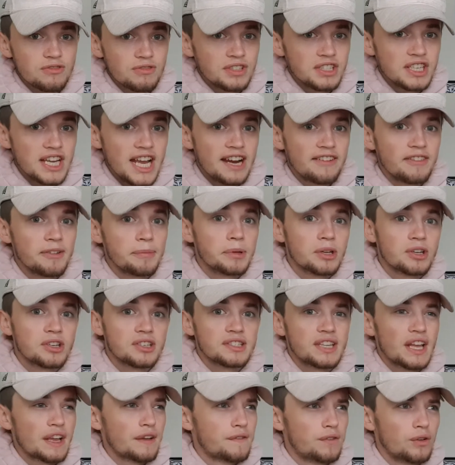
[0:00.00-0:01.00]
Ranieri
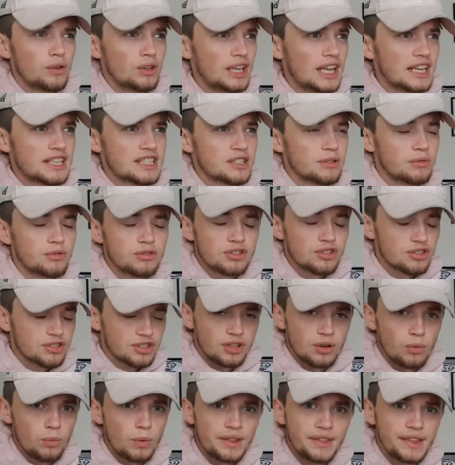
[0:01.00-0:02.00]
because they thought Leicester was just
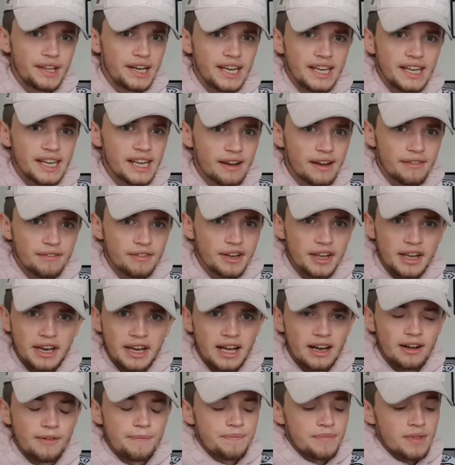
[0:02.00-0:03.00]
going to win the league every year
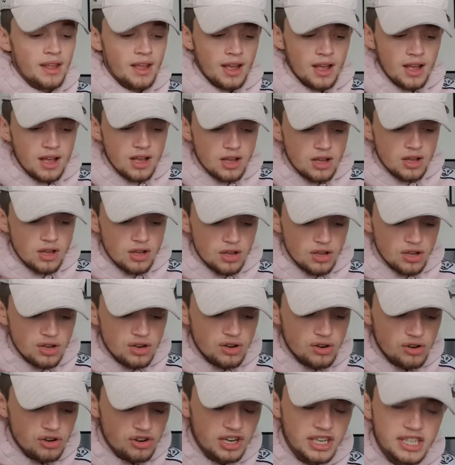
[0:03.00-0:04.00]
now.
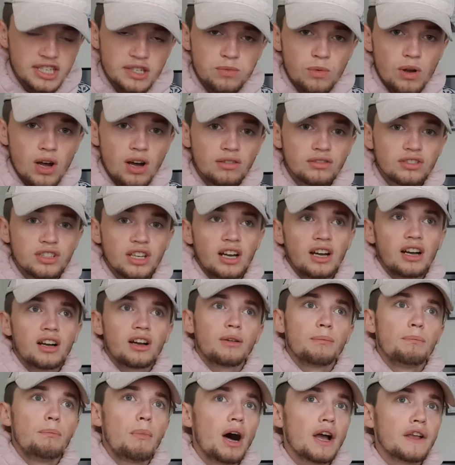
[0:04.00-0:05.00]
Chris Wilder
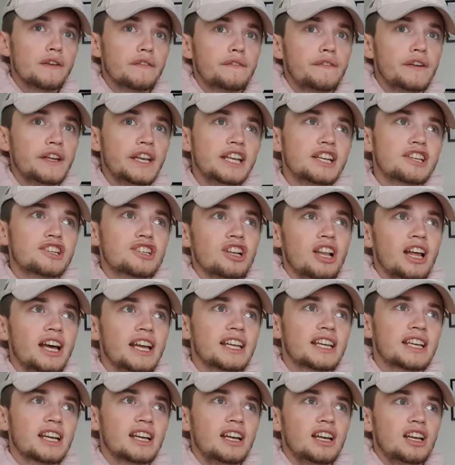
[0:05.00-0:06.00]
might finish
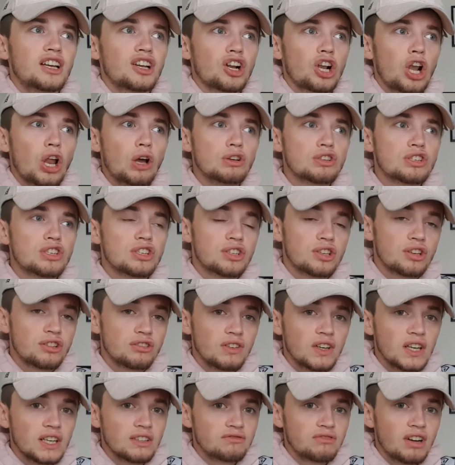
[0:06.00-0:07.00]
like closer to the
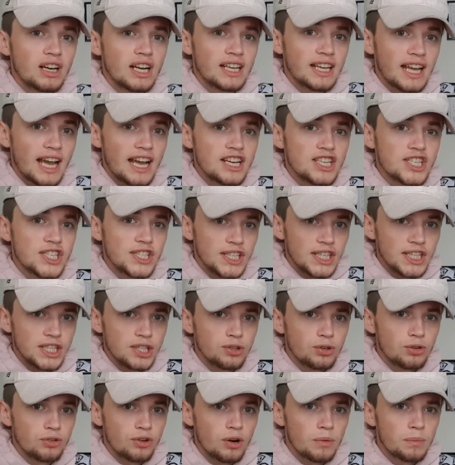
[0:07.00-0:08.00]
relegation than
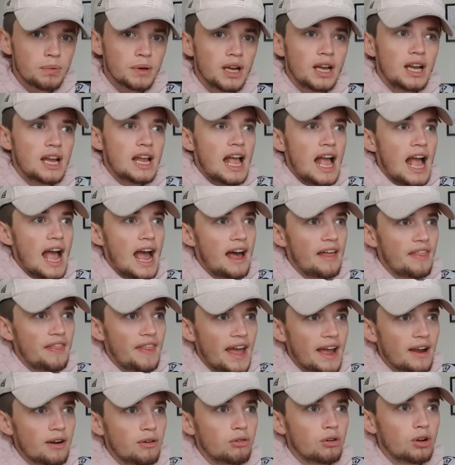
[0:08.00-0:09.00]
Europe. And
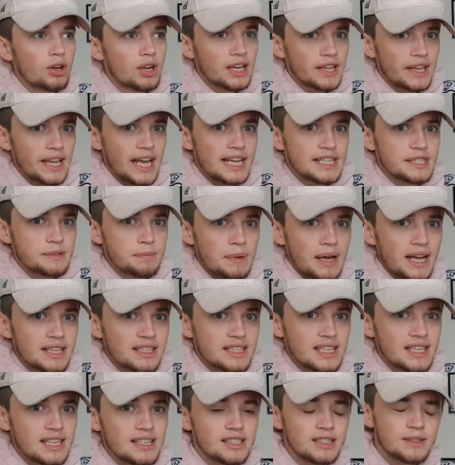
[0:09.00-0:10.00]
they will look at that as a bad
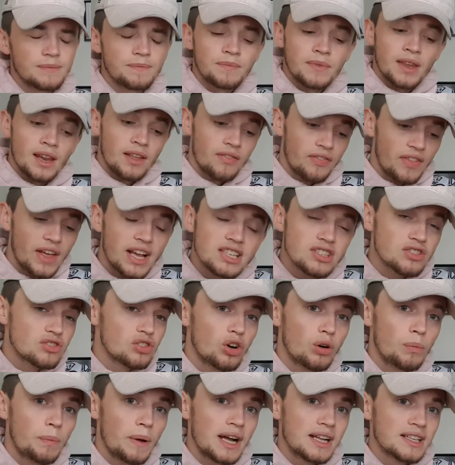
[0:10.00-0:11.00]
season. That's
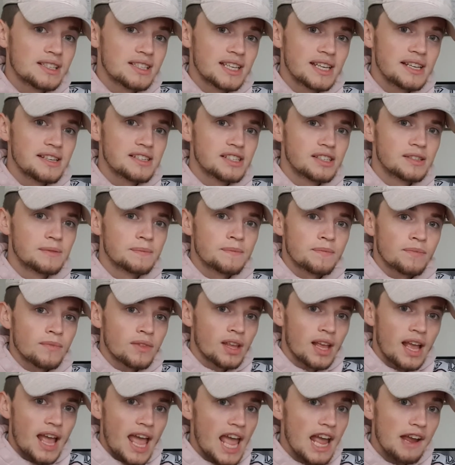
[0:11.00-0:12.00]
not a bad season.
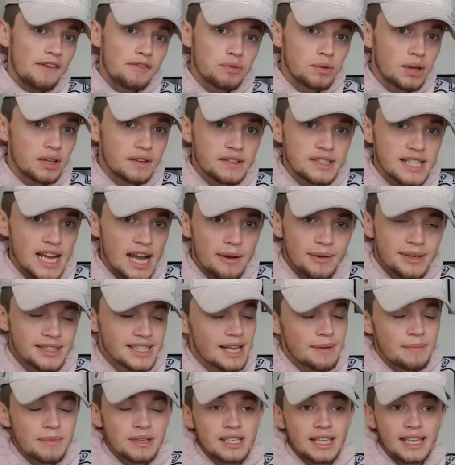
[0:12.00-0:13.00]
Everyone touted
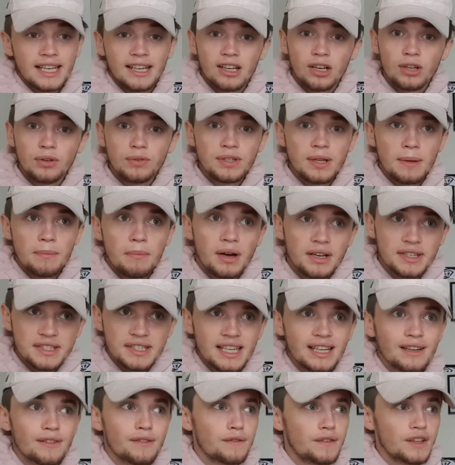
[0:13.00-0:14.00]
them as, including
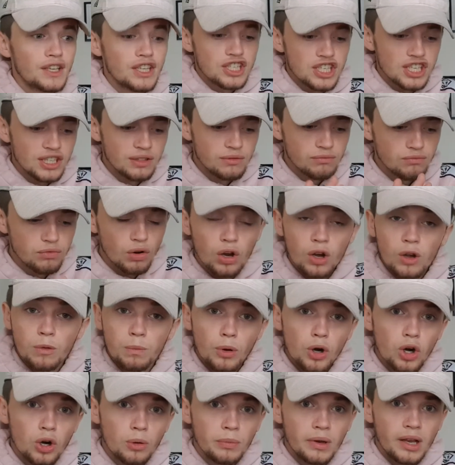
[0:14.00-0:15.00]
myself, finishing rock
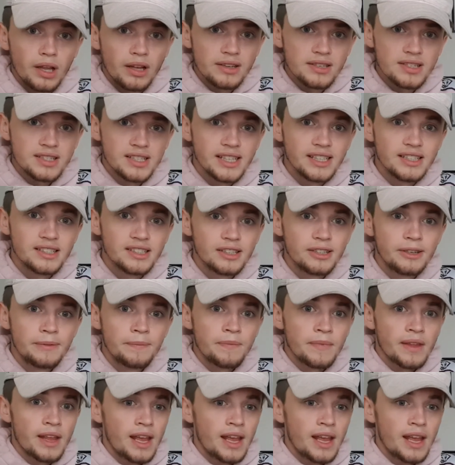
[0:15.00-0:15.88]
bottom last season.